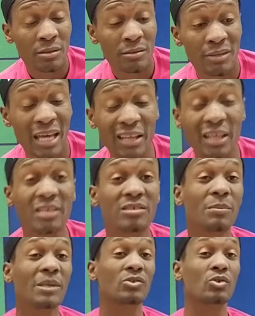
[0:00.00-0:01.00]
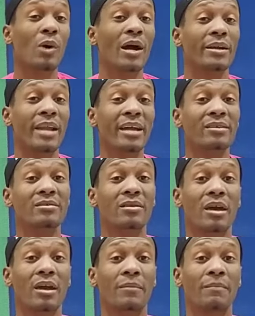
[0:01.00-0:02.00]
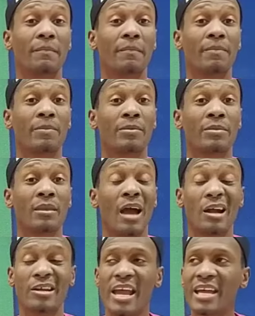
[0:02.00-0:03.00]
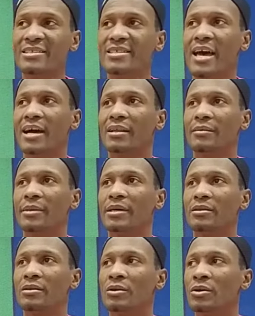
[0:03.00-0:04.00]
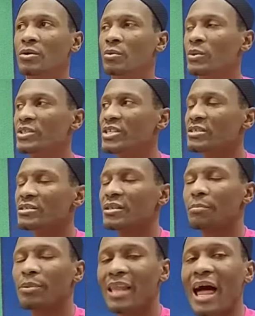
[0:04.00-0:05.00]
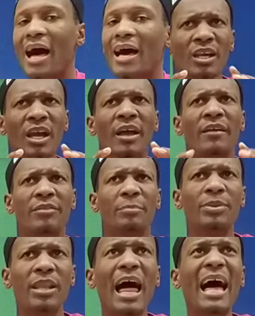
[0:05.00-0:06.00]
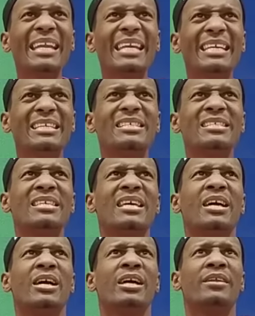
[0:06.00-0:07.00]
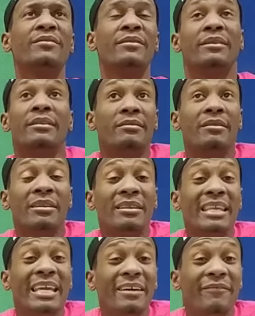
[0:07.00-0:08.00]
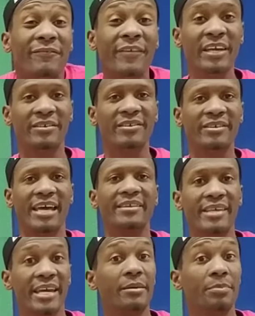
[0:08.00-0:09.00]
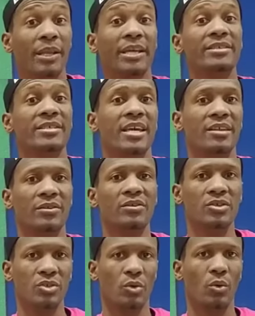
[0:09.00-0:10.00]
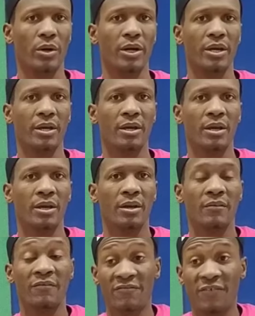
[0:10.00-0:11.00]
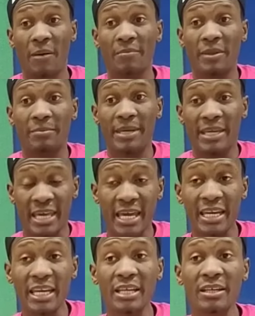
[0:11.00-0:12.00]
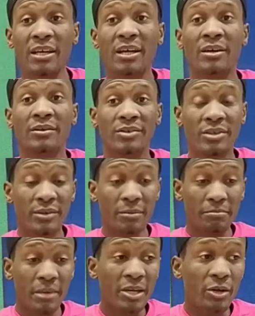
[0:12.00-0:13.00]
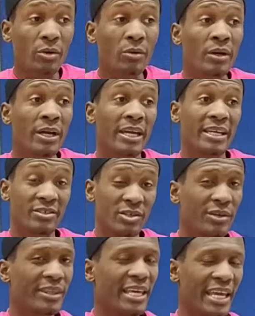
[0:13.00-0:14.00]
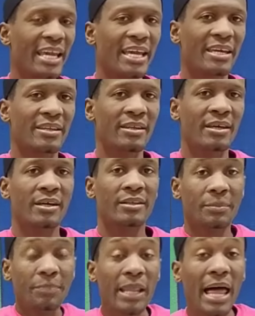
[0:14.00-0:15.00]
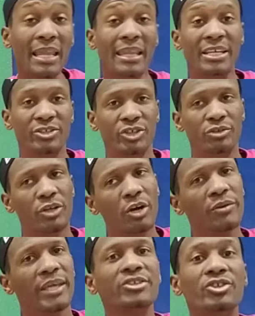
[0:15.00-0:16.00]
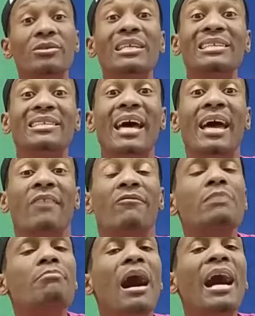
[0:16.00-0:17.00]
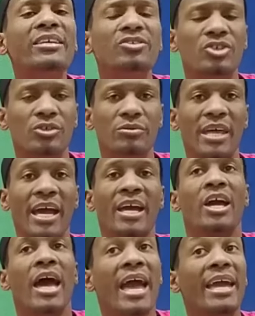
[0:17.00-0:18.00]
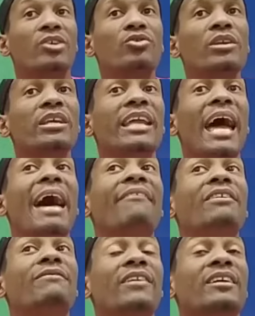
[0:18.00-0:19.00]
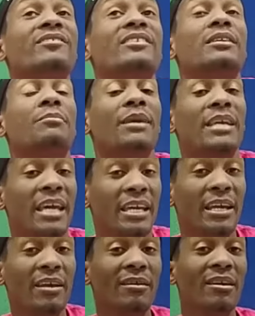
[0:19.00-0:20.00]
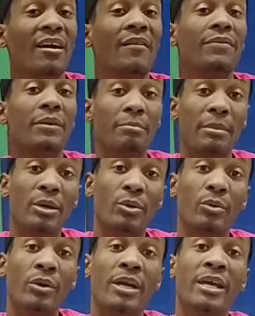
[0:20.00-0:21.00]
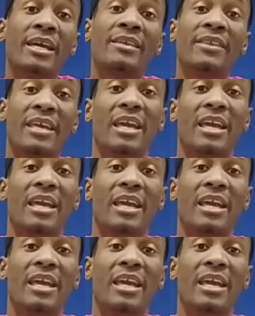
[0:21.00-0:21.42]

That leads me to our next thing, our next element, which is the plot. The plot is the events that take place in the story, from the beginning to the middle and to the end. The plot lets you know that you need to remind you that, hey, you need to have events in the beginning, the middle, and the